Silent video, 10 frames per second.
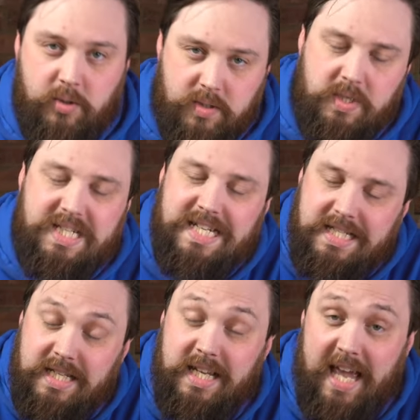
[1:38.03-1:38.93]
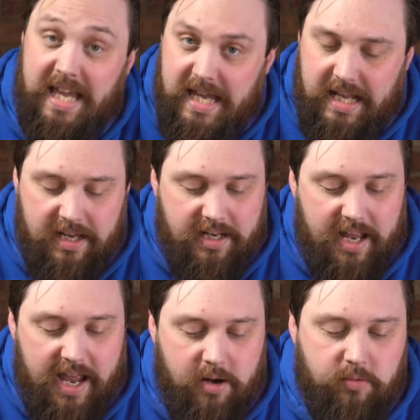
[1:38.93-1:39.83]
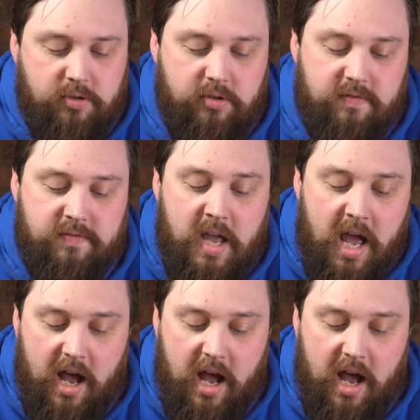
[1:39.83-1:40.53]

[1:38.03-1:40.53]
so it's much easier to get in and out of.